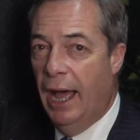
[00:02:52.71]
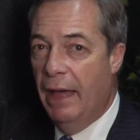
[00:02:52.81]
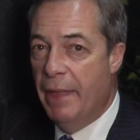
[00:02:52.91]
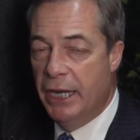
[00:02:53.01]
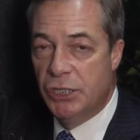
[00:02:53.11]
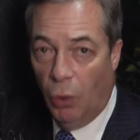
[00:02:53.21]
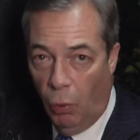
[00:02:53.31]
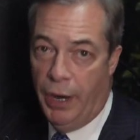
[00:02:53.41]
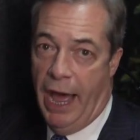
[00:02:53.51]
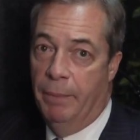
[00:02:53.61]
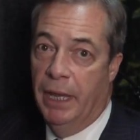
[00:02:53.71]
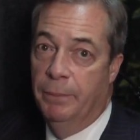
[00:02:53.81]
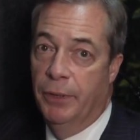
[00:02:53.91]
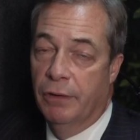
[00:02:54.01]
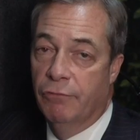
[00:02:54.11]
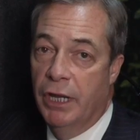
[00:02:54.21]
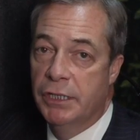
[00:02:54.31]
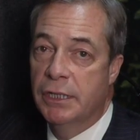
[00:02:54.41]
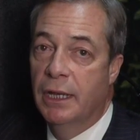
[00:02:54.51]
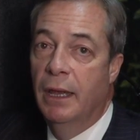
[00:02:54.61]
And that is all now being put at
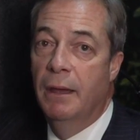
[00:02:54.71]
risk